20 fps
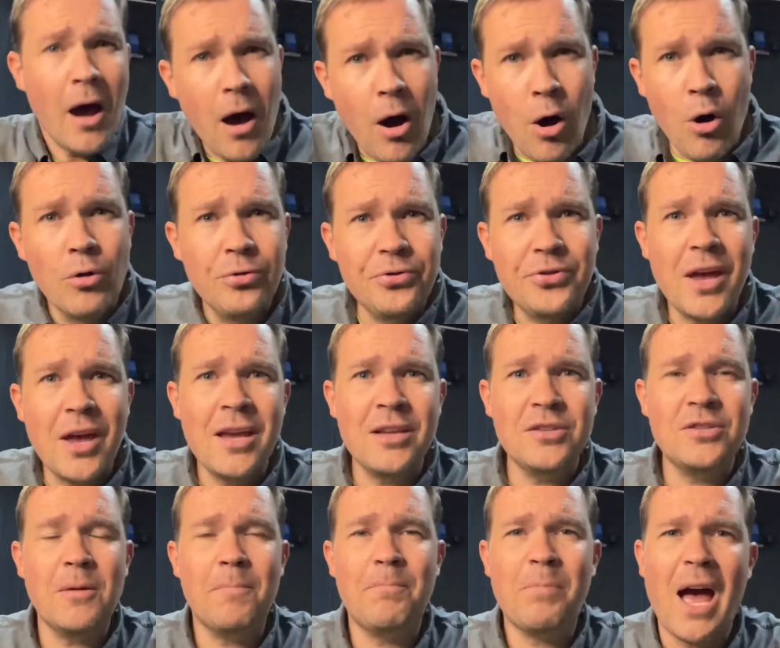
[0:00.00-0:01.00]
Old
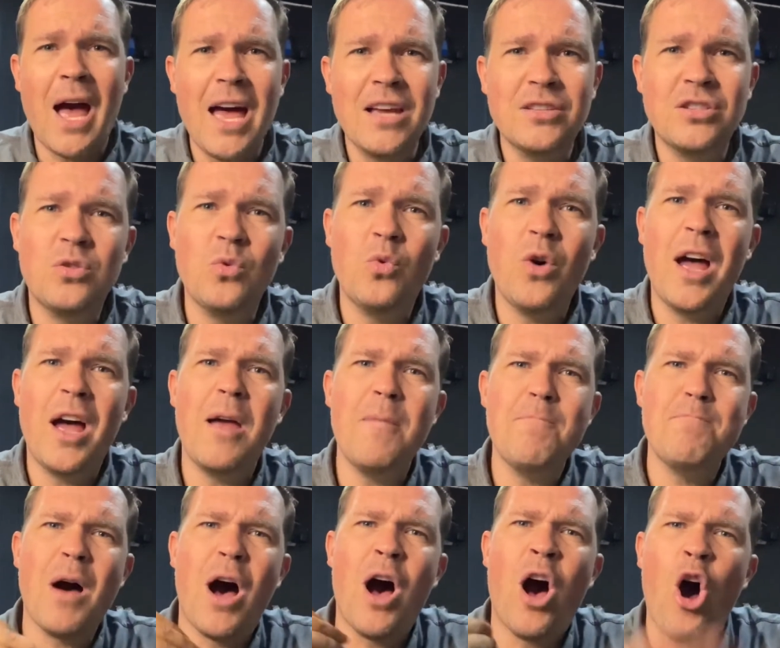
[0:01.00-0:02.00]
things are passed away.
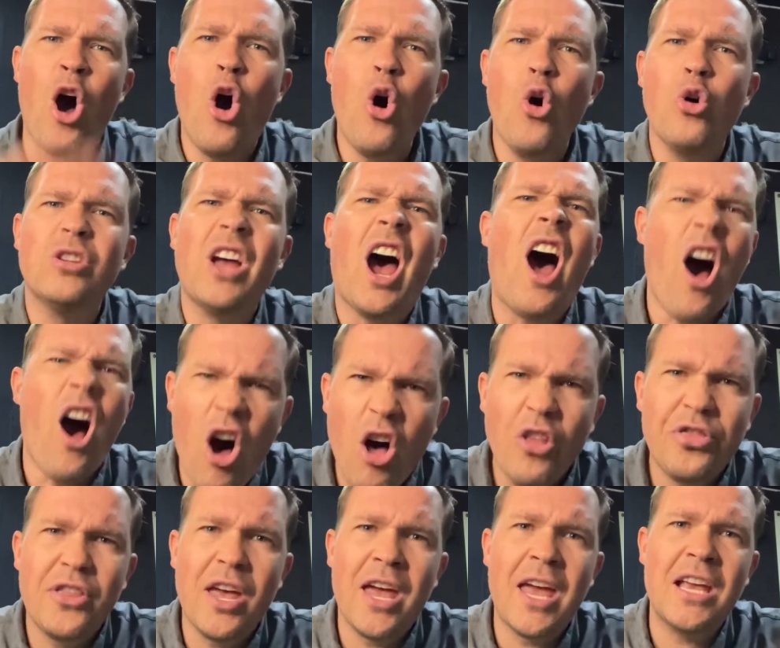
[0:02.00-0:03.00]
Behold, all
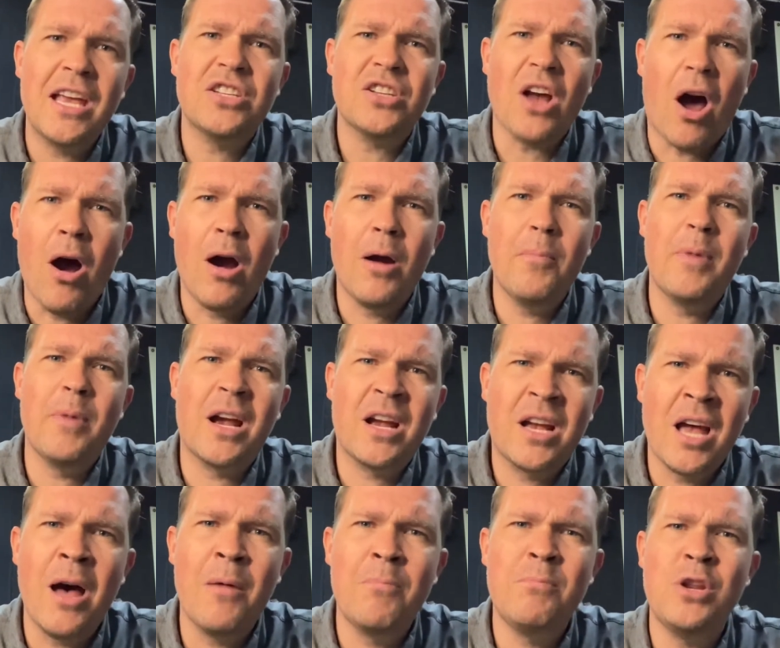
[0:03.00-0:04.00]
things are
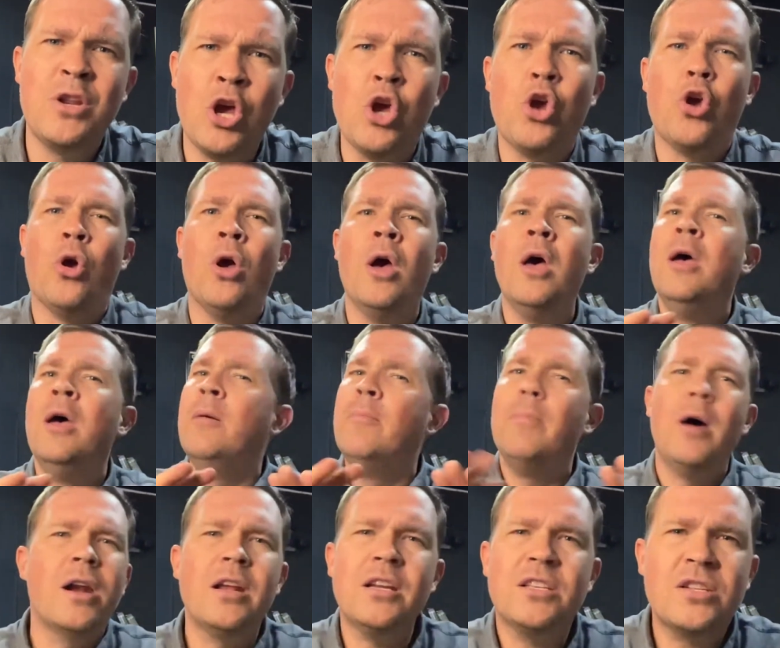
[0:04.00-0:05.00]
become new.
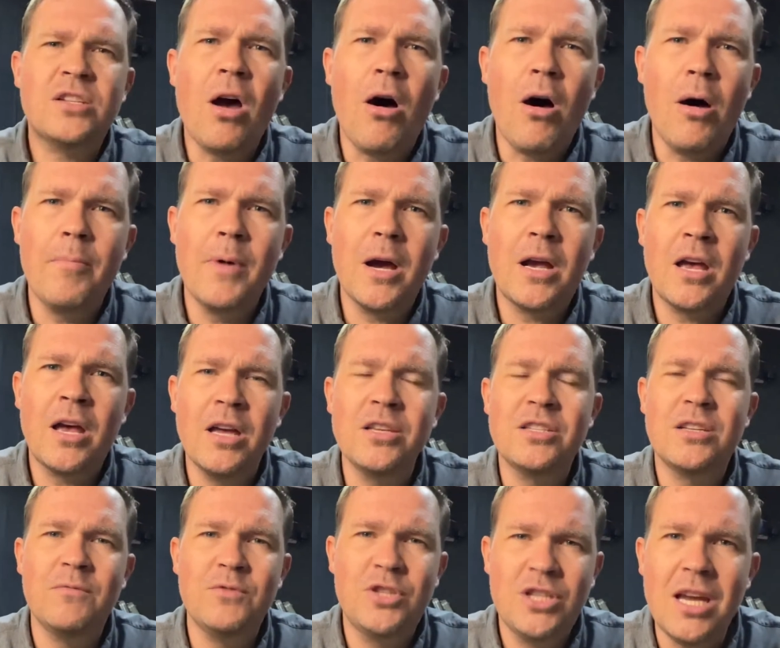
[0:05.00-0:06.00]
But it's all
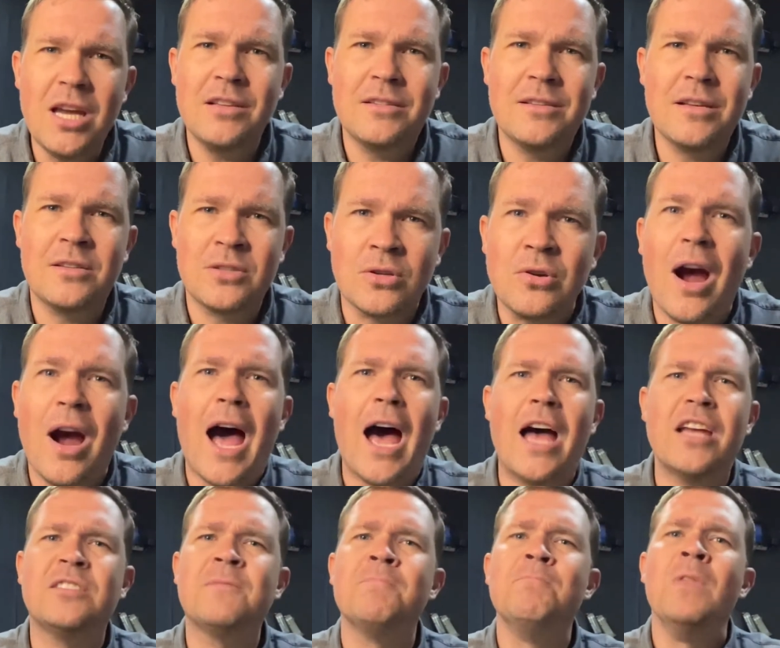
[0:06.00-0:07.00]
because of Jesus
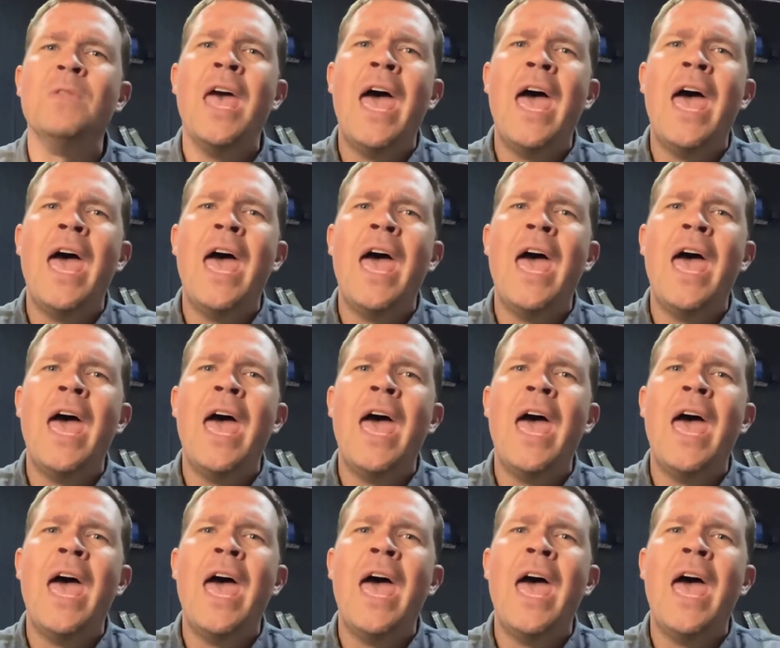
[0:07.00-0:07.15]
Christ.